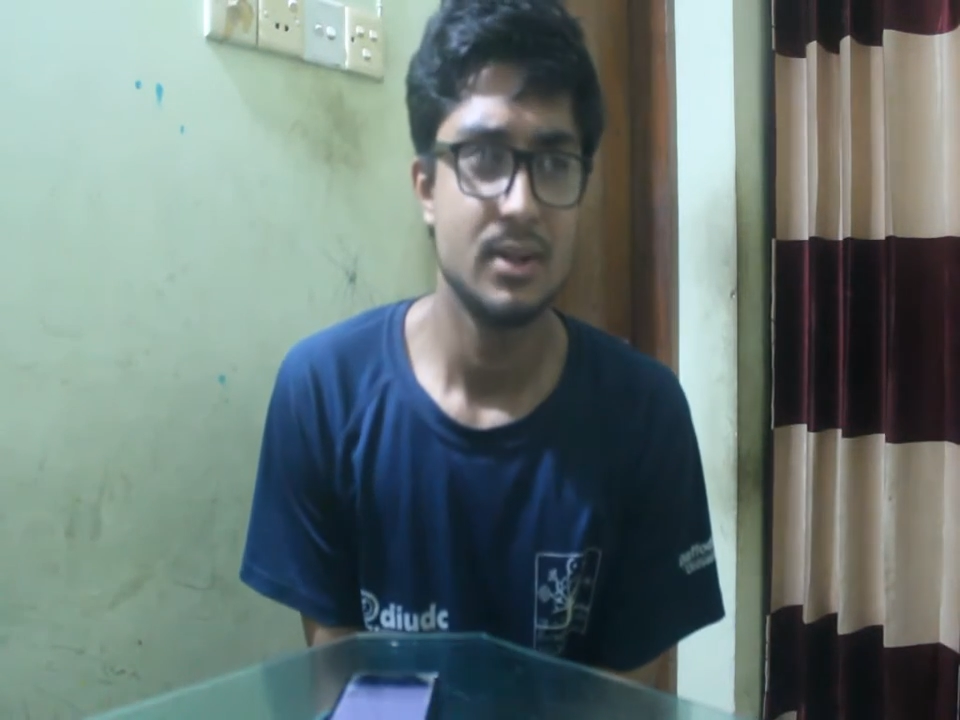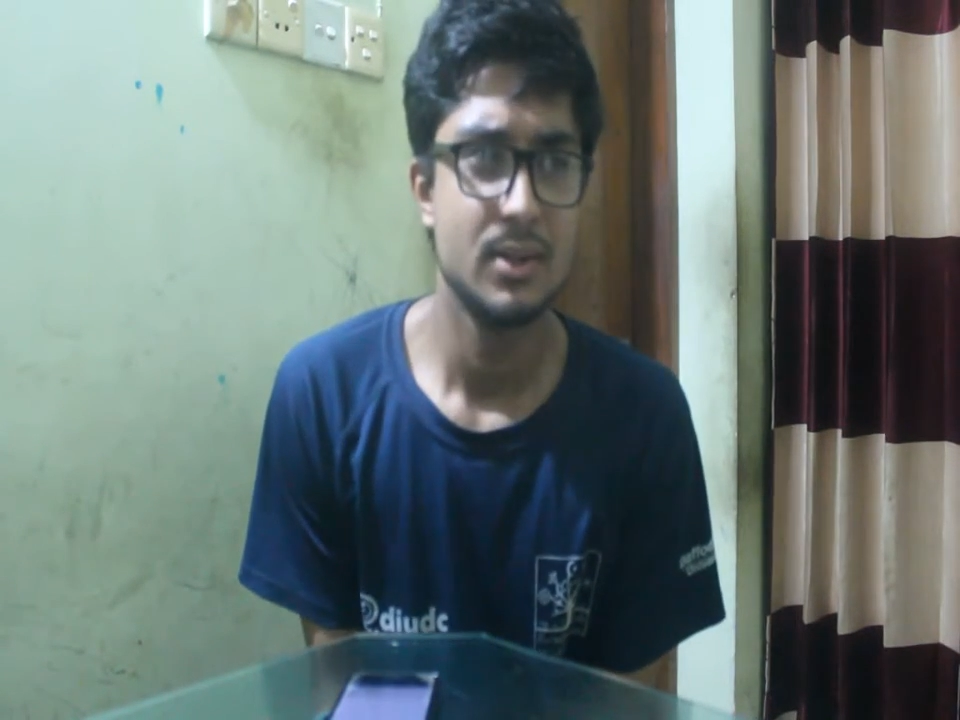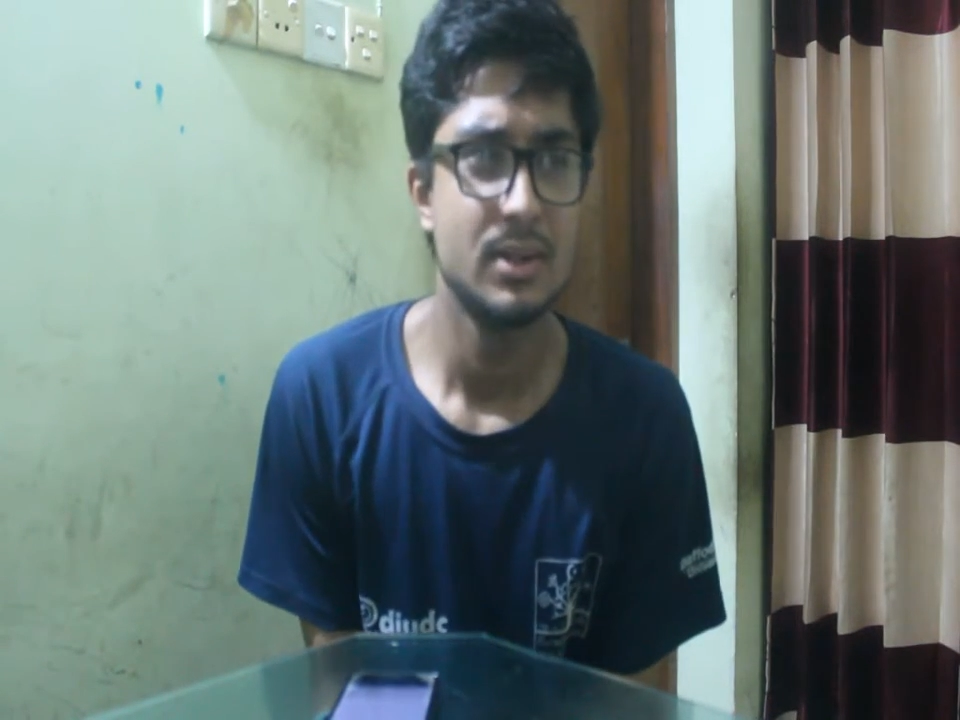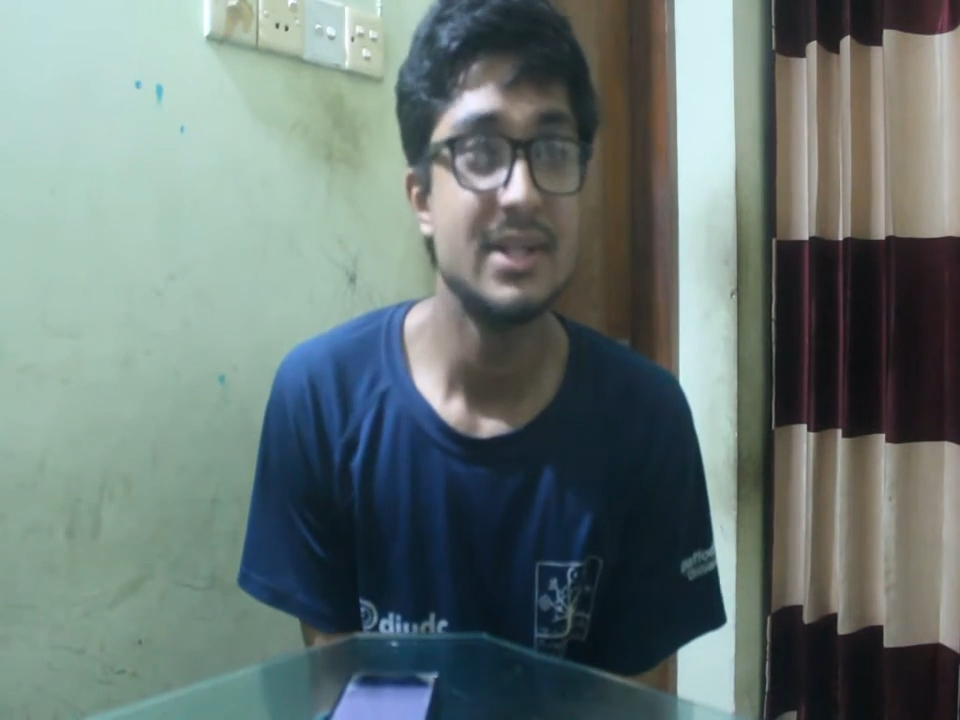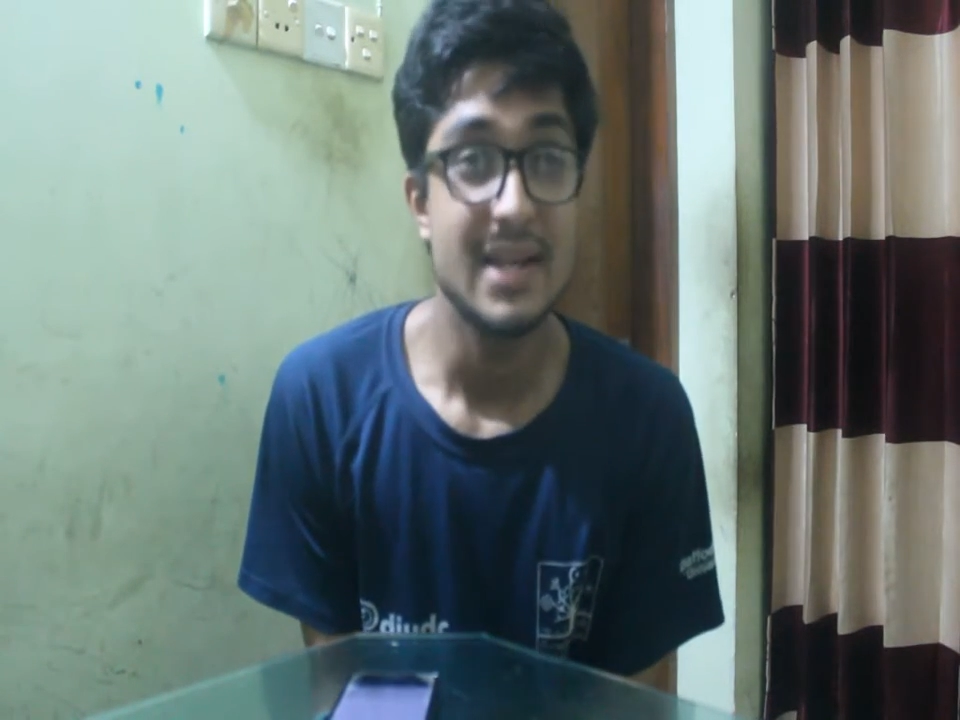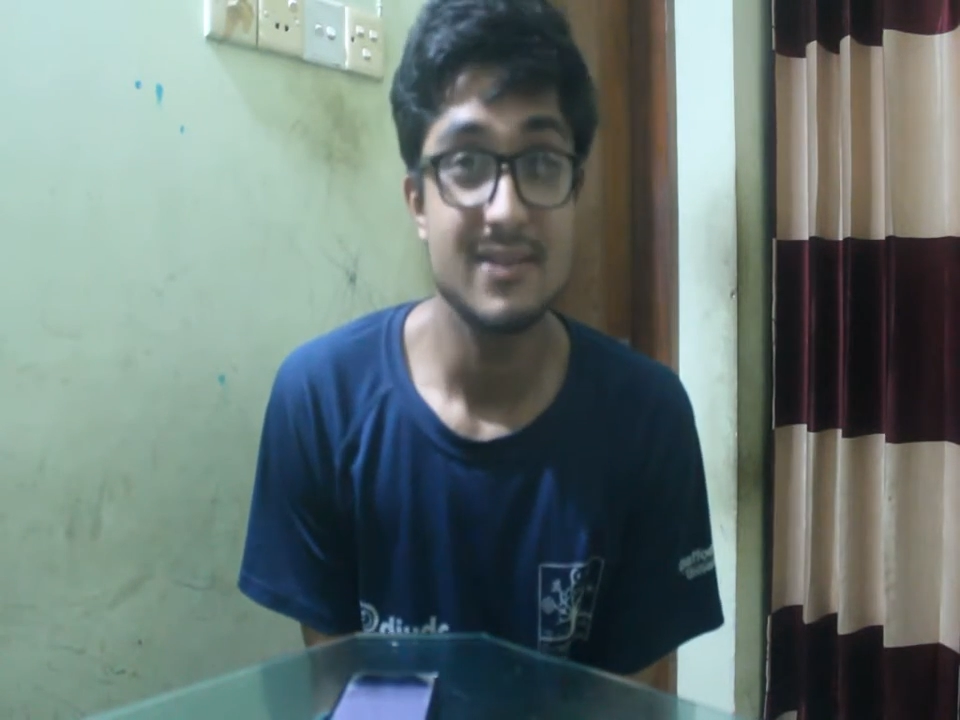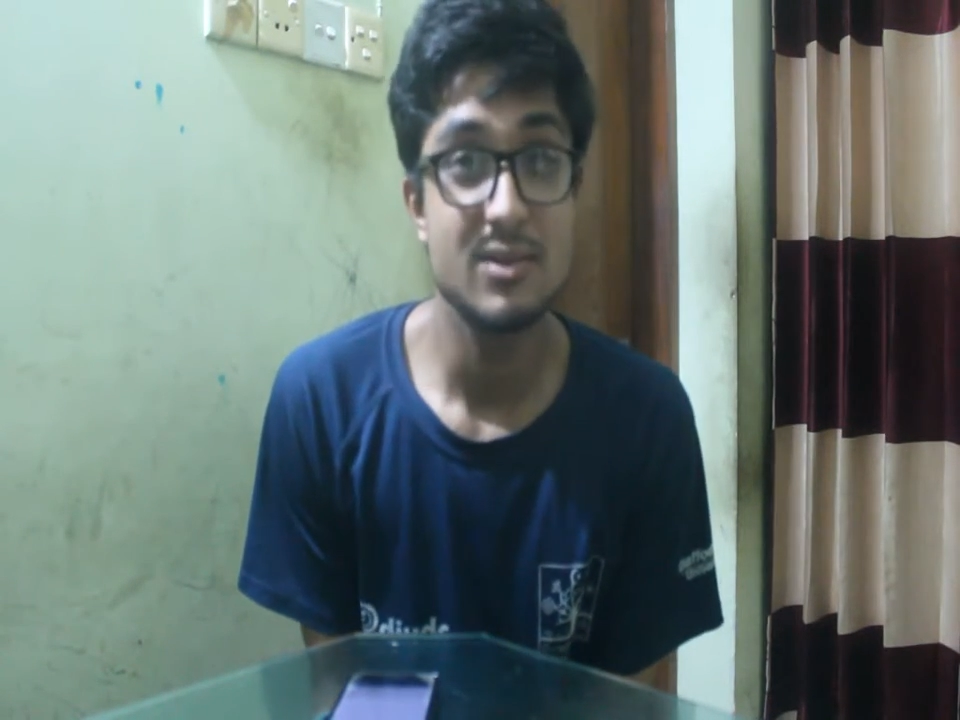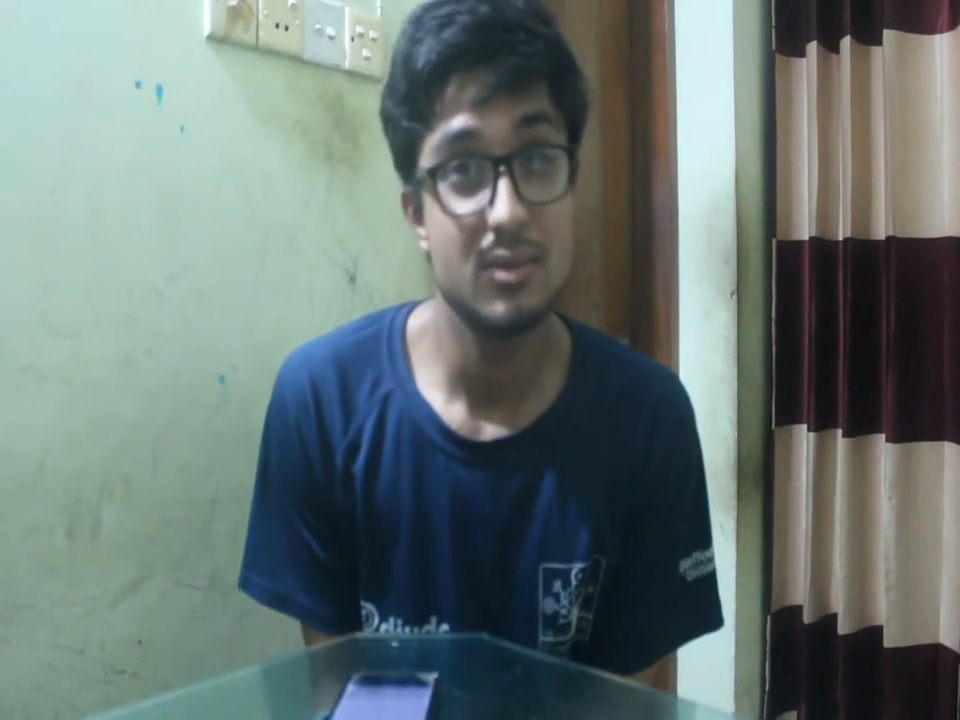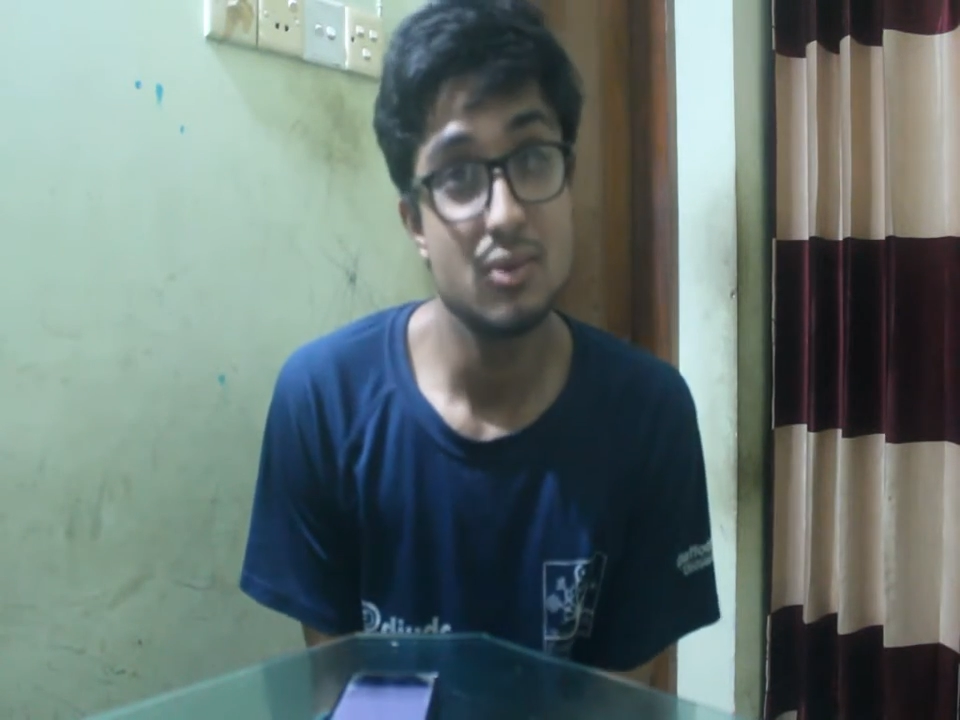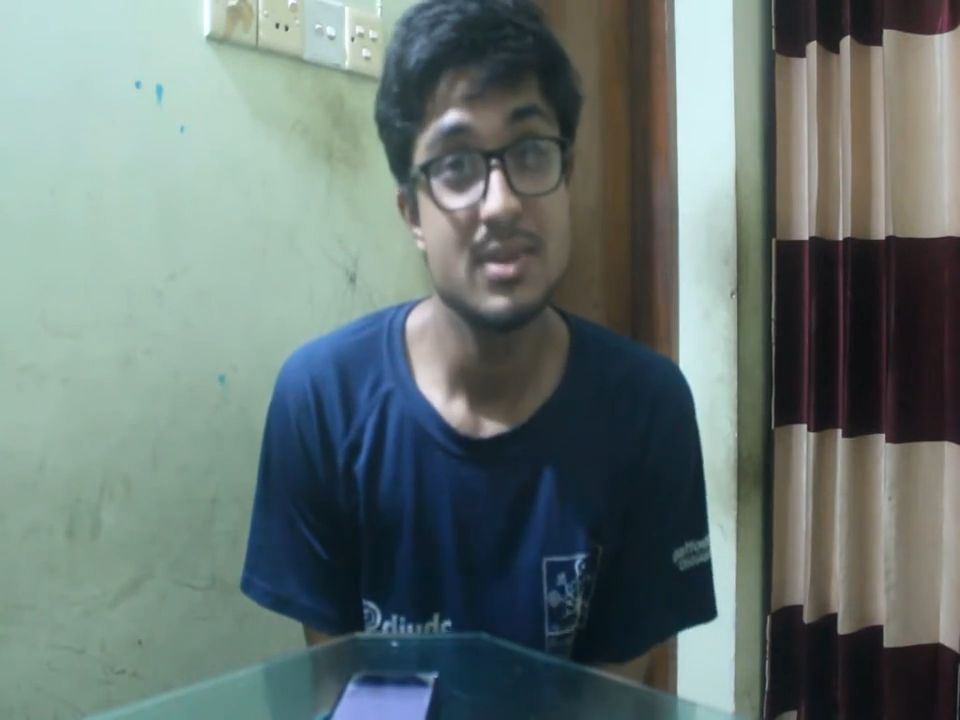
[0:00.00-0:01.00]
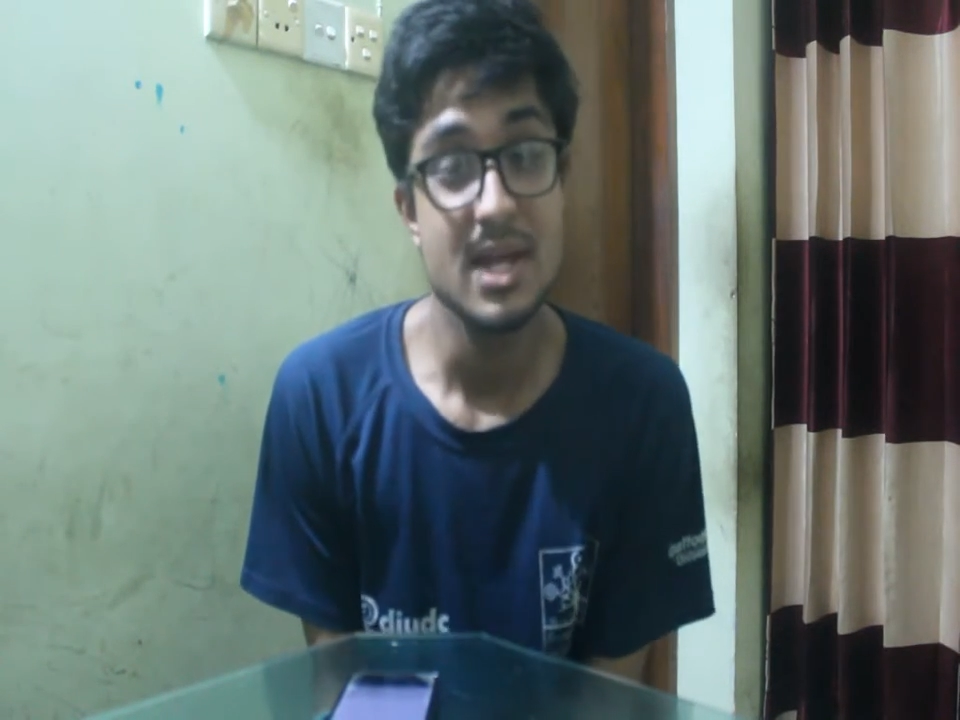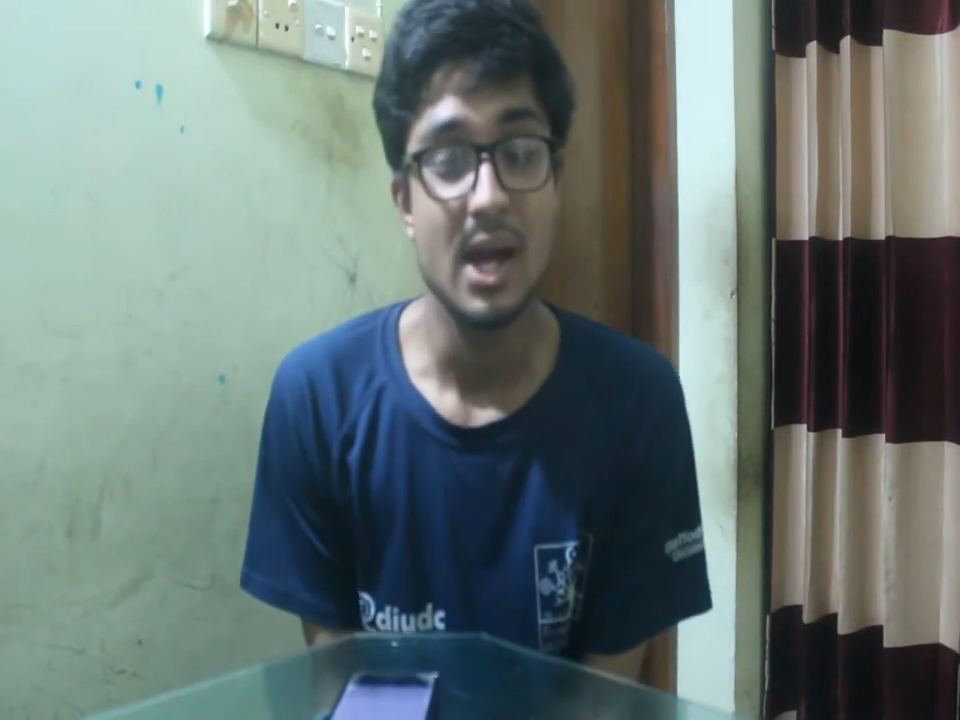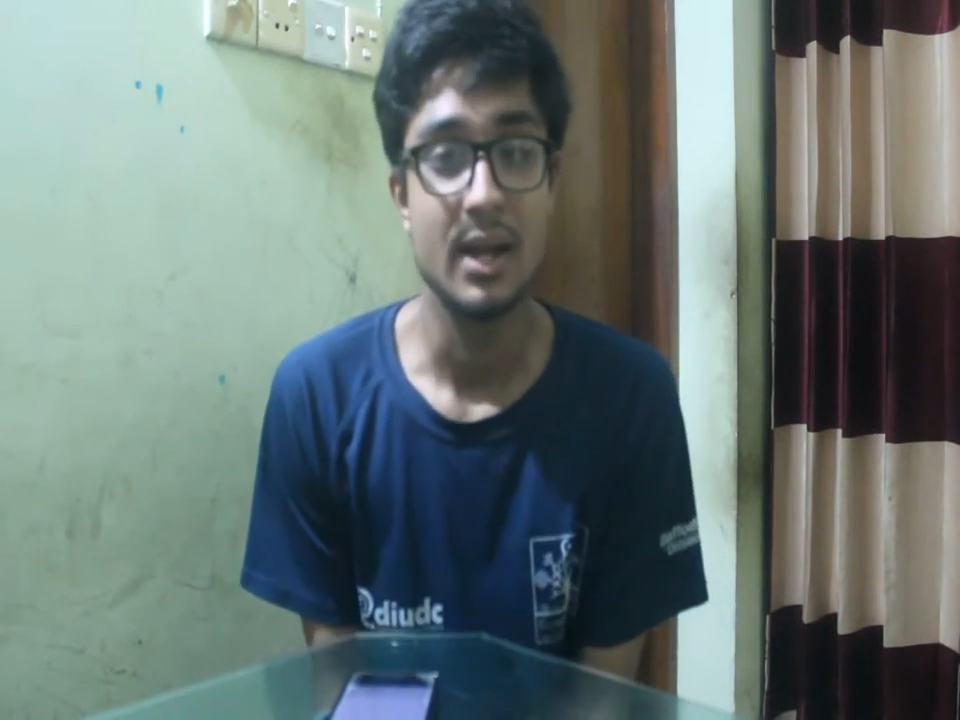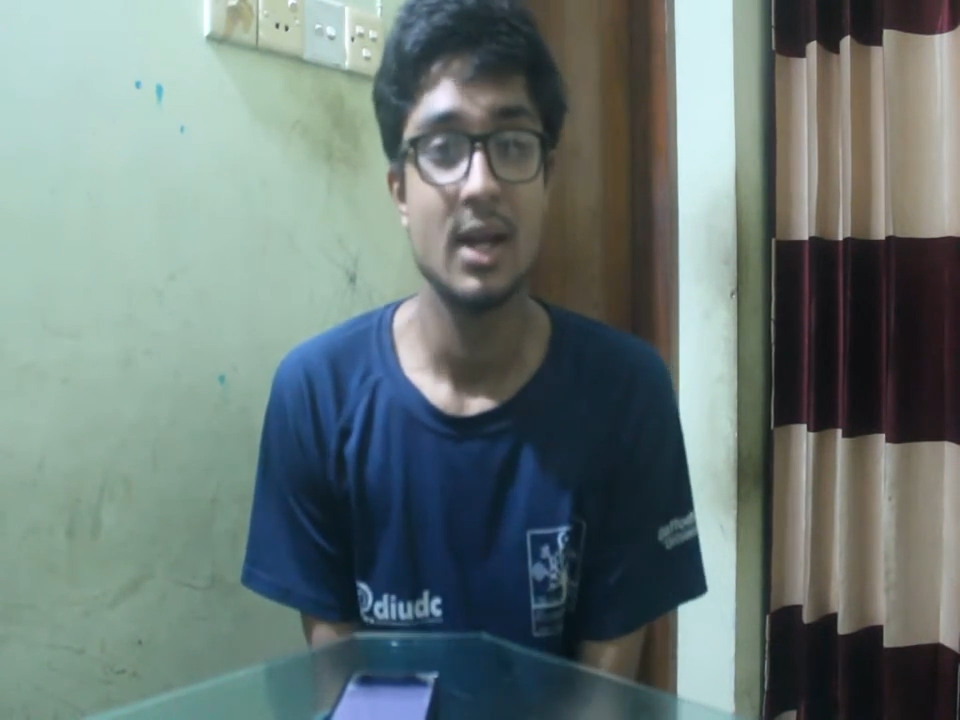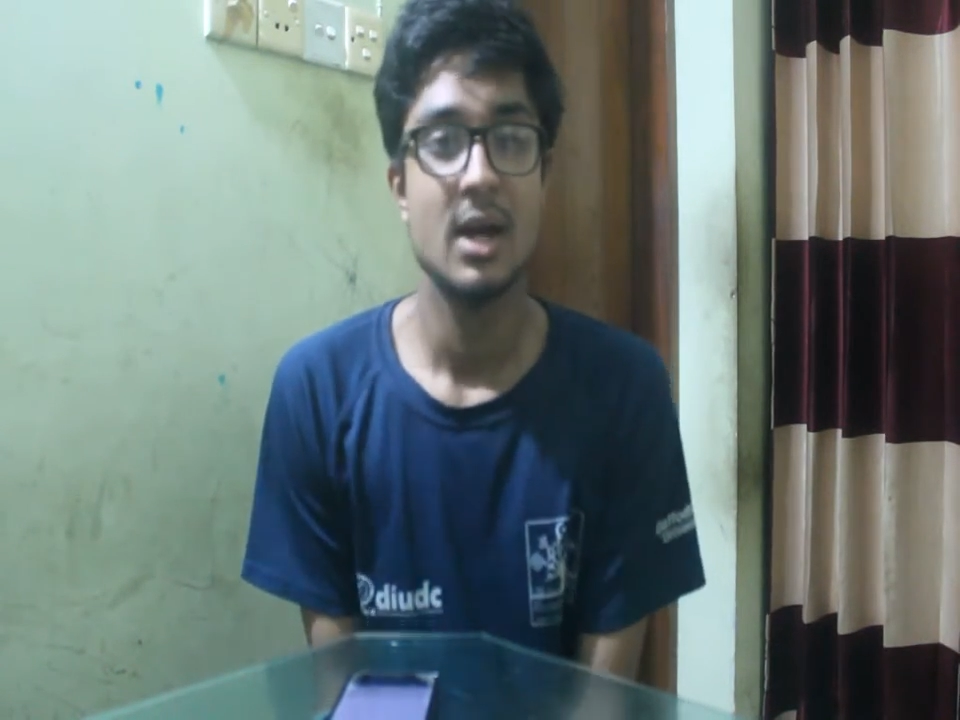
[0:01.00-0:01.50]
the task to be done.